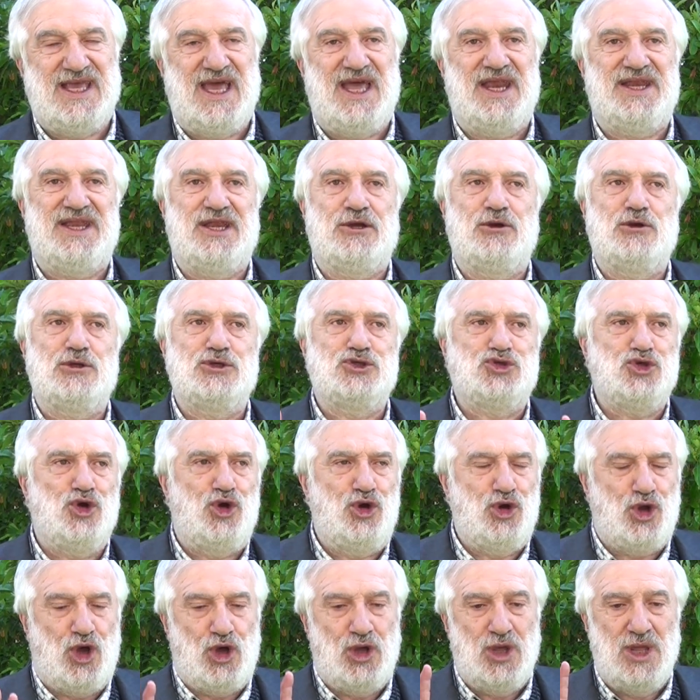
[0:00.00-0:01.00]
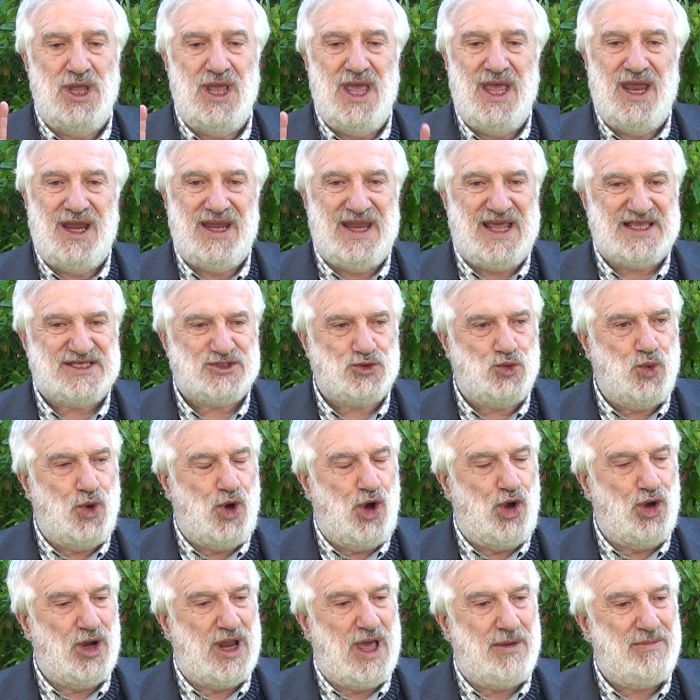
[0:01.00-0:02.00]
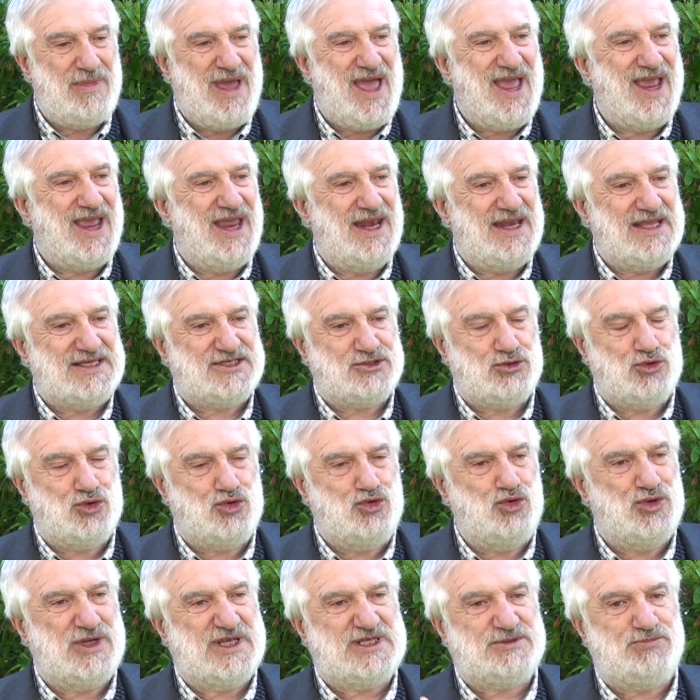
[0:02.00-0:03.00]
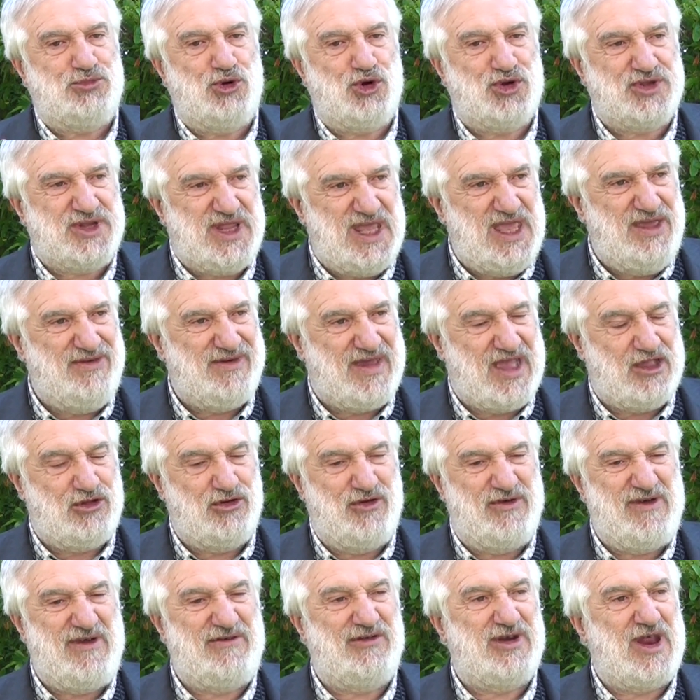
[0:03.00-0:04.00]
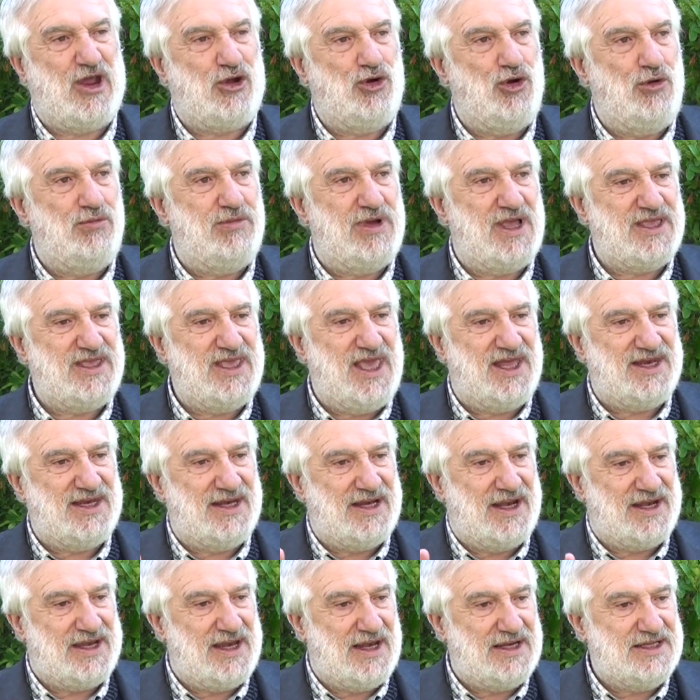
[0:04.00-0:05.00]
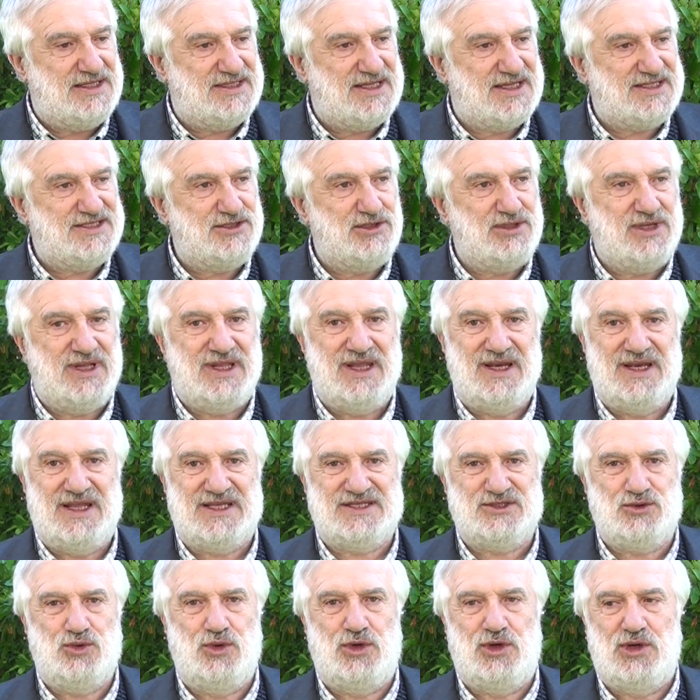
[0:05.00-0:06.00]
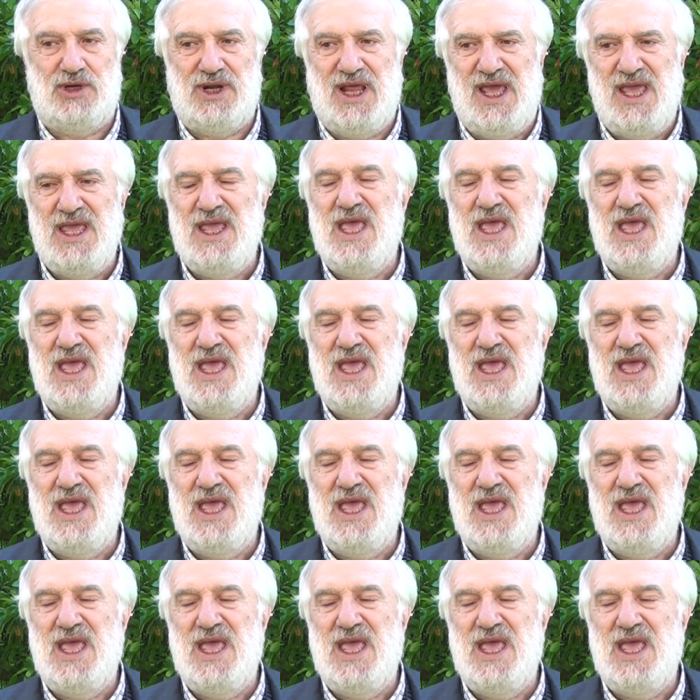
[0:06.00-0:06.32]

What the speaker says: Thus, we were the first to use this compensation mechanism.